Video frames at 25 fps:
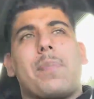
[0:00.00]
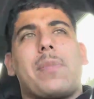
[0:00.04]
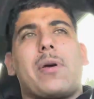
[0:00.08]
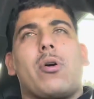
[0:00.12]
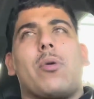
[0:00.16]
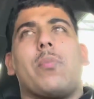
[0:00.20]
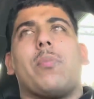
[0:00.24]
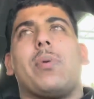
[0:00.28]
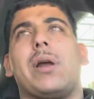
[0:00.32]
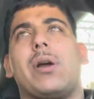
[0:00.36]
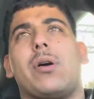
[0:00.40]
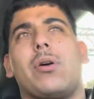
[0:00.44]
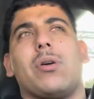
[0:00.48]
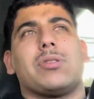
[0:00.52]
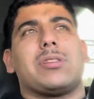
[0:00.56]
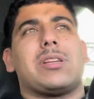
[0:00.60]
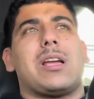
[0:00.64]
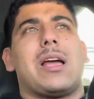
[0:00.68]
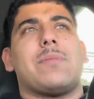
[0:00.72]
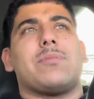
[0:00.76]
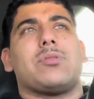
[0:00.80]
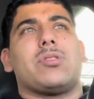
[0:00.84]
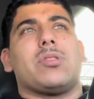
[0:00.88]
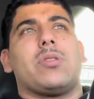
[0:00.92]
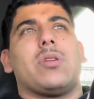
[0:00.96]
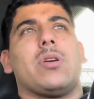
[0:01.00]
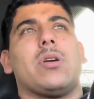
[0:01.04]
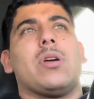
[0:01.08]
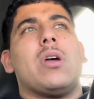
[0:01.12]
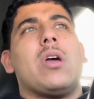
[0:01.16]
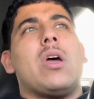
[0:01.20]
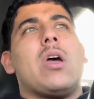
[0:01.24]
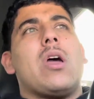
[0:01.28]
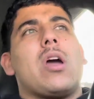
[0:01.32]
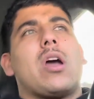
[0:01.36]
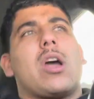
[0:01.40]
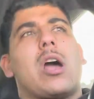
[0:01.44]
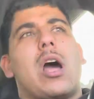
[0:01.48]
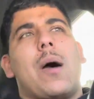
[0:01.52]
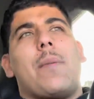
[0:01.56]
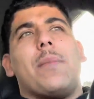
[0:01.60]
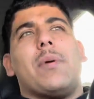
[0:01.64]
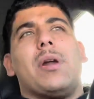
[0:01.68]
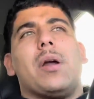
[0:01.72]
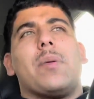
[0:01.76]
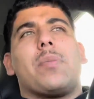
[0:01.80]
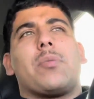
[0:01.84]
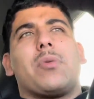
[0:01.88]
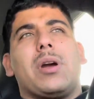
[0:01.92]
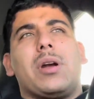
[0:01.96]
that would break on time, so the common
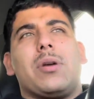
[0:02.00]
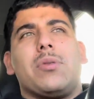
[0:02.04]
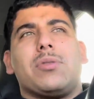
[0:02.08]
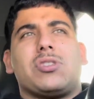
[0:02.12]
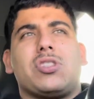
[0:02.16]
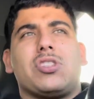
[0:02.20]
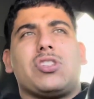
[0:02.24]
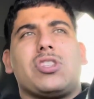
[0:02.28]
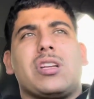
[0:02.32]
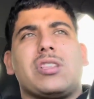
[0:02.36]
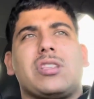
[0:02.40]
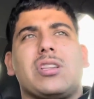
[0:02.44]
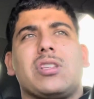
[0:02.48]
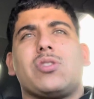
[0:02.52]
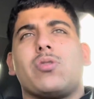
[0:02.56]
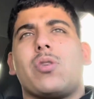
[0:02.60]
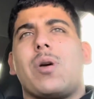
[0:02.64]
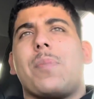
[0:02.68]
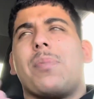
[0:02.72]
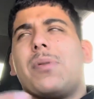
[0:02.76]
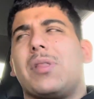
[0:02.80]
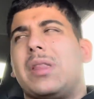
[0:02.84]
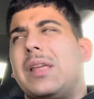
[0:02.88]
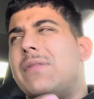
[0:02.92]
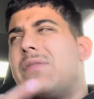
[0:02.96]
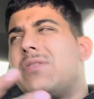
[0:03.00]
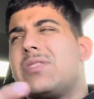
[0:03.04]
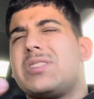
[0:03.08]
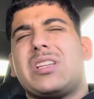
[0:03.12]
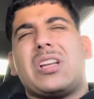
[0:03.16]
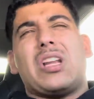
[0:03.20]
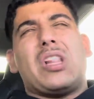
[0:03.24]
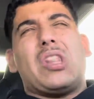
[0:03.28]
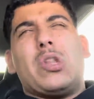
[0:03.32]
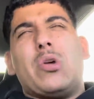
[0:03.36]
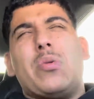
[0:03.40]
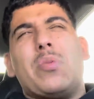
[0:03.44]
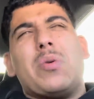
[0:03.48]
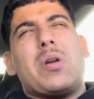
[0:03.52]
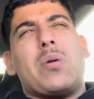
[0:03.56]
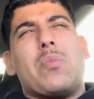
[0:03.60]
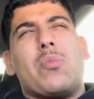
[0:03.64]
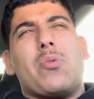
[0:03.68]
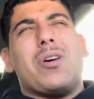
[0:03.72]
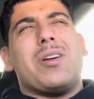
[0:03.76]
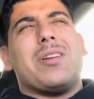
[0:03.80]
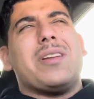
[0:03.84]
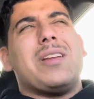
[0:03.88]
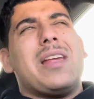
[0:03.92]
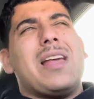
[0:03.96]
upgrade was to change it to, I believe, was an aluminum
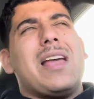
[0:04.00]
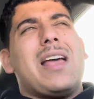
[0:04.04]
one.